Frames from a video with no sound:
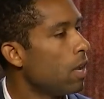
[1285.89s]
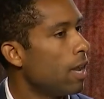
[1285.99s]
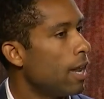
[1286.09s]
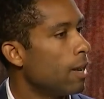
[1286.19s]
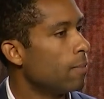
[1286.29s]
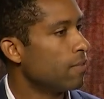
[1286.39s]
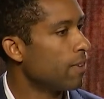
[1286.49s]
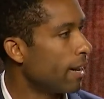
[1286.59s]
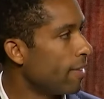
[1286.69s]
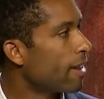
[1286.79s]
And
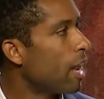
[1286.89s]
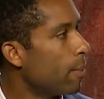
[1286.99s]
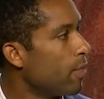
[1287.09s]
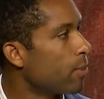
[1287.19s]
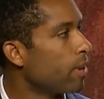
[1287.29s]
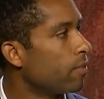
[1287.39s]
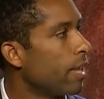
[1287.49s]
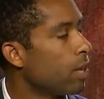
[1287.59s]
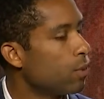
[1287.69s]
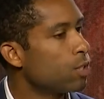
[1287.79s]
finding that common thread of
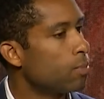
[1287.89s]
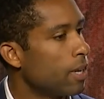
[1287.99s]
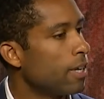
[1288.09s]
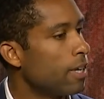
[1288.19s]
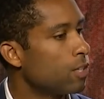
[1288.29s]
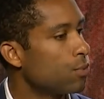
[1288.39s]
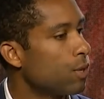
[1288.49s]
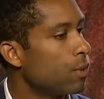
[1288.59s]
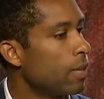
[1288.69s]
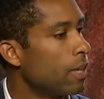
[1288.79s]
language, but it's
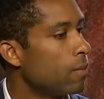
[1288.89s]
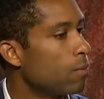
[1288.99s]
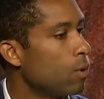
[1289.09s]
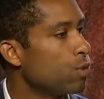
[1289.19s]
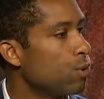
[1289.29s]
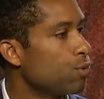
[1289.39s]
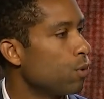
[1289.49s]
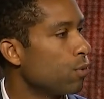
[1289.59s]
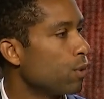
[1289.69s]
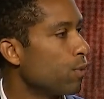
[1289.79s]
really most useful
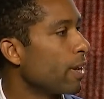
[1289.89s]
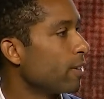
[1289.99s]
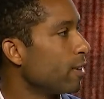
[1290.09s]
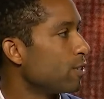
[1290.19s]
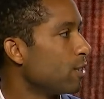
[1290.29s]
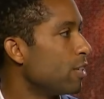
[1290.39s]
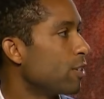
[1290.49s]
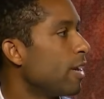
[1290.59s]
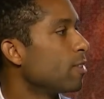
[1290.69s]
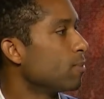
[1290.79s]
for the regulators to
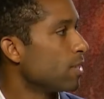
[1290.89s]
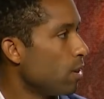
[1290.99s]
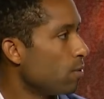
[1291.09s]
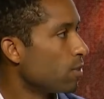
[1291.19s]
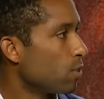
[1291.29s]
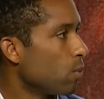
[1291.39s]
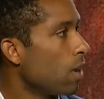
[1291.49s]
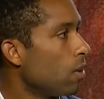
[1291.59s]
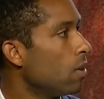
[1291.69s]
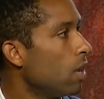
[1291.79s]
educate themselves as
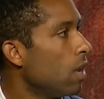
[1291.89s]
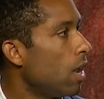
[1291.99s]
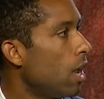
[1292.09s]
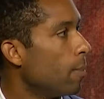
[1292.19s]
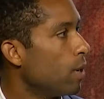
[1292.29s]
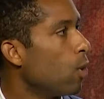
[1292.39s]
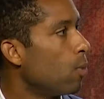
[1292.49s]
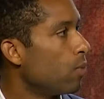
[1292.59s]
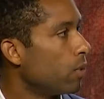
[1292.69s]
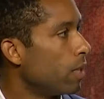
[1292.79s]
well. And
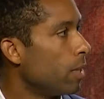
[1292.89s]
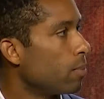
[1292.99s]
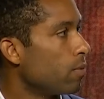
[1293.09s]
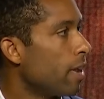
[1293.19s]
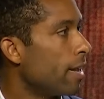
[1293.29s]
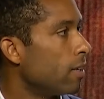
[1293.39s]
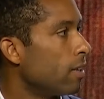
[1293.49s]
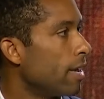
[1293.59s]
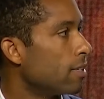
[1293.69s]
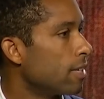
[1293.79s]
hopefully provide a
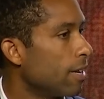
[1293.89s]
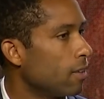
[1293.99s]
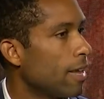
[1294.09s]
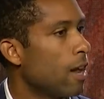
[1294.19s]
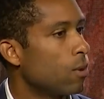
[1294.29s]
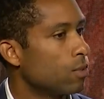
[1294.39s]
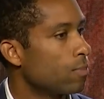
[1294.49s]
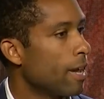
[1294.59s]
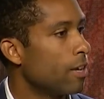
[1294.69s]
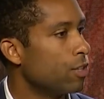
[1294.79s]
lens that allows
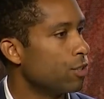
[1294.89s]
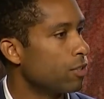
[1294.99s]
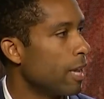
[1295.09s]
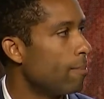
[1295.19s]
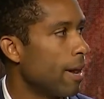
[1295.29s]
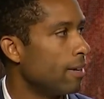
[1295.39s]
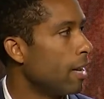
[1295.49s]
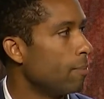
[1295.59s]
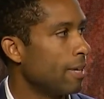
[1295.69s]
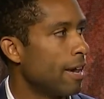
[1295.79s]
managers that might
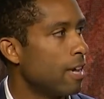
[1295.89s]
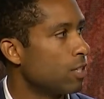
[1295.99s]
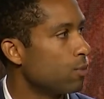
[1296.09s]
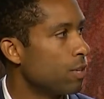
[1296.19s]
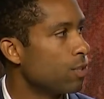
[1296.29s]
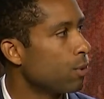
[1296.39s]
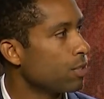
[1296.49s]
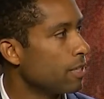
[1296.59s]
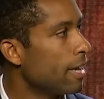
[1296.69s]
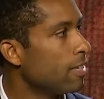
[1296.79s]
not be as resource
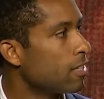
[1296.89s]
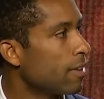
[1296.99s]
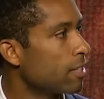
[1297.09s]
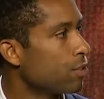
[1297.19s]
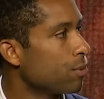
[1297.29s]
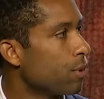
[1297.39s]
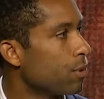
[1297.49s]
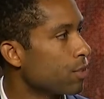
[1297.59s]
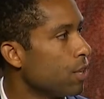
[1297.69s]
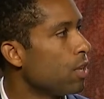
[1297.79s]
intensive as the
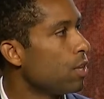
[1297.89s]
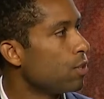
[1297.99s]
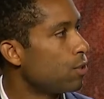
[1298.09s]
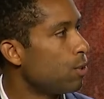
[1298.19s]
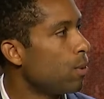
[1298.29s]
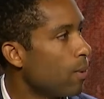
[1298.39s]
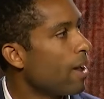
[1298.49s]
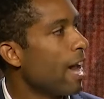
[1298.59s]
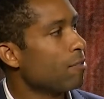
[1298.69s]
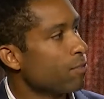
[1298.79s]
Schroders to
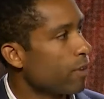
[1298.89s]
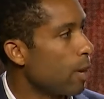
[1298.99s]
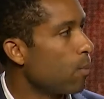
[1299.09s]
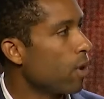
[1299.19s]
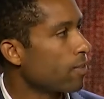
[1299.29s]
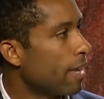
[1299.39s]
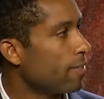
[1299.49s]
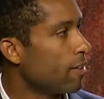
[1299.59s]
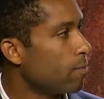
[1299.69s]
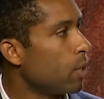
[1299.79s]
have a framework that
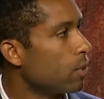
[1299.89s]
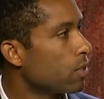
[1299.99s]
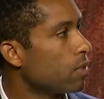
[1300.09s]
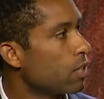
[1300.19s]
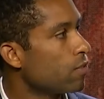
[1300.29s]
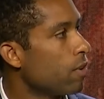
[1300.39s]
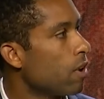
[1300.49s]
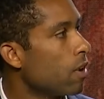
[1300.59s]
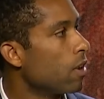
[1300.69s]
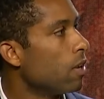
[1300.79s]
they've built thus
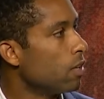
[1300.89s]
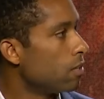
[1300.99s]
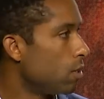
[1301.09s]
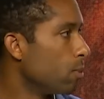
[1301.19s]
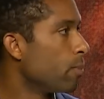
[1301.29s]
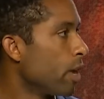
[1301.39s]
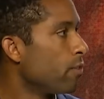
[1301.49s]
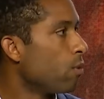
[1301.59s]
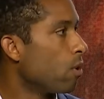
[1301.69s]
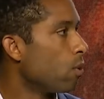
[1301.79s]
far to prepare
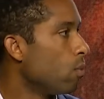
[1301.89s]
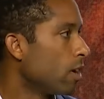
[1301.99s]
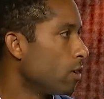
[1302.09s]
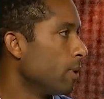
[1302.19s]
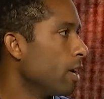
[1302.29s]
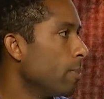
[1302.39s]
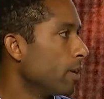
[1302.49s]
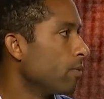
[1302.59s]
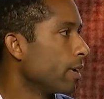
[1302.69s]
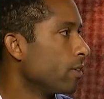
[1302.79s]
for what could be coming
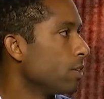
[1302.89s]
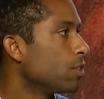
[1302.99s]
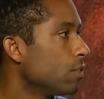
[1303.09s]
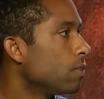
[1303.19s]
in regulation.